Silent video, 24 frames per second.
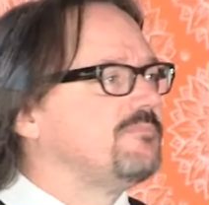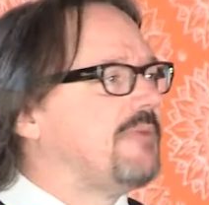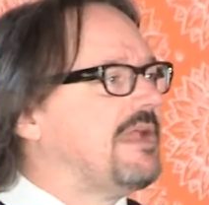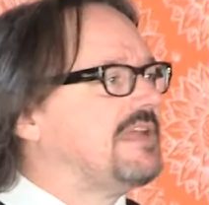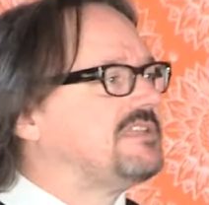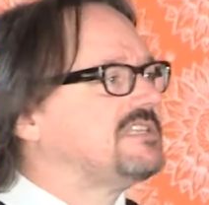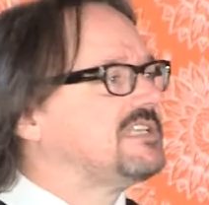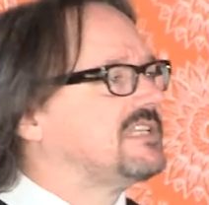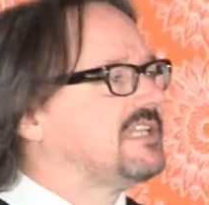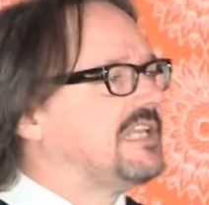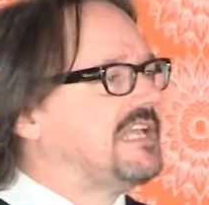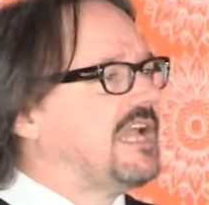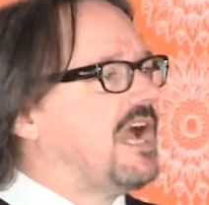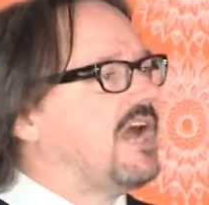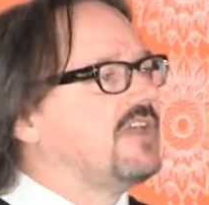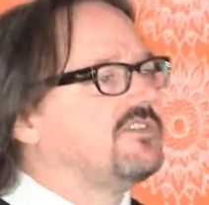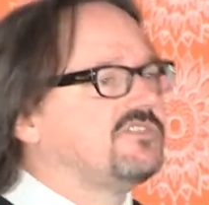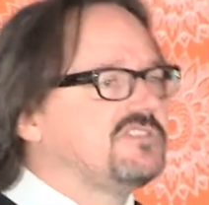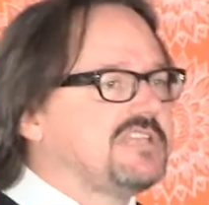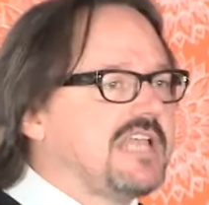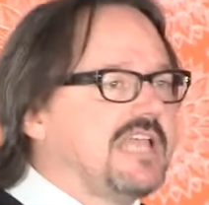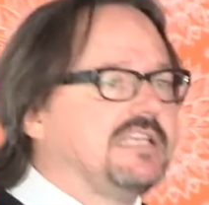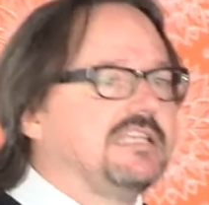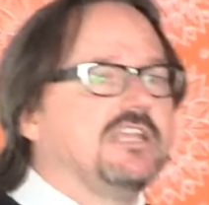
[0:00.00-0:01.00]
basically us
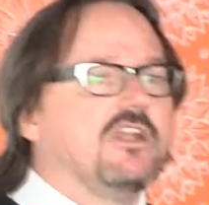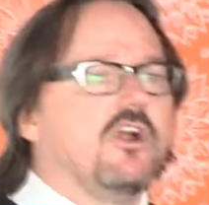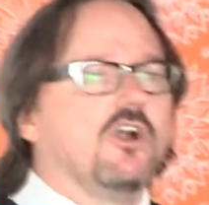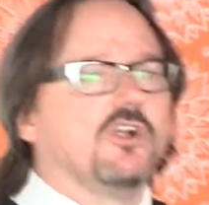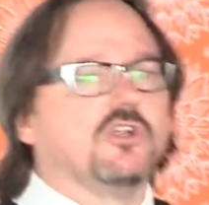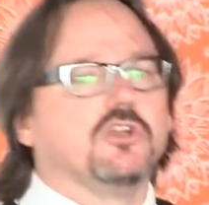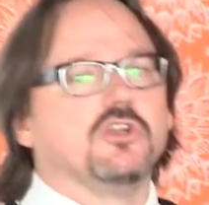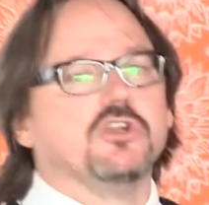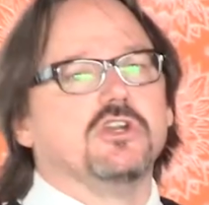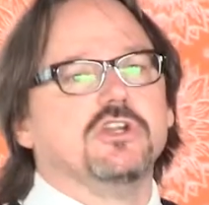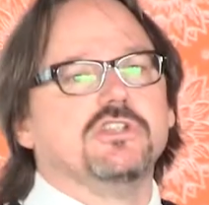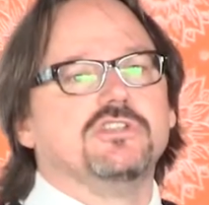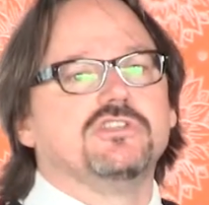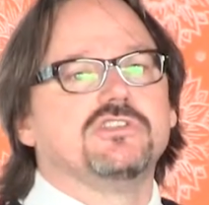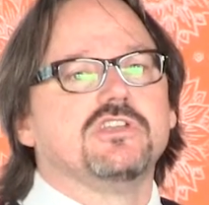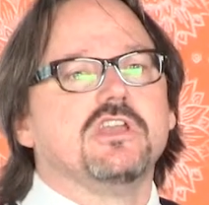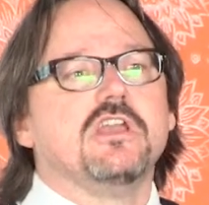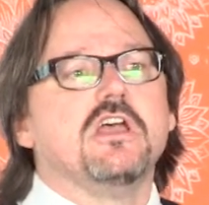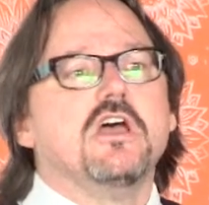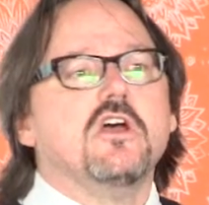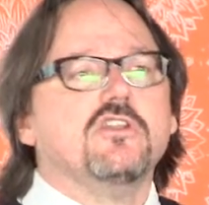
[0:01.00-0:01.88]
taking our goods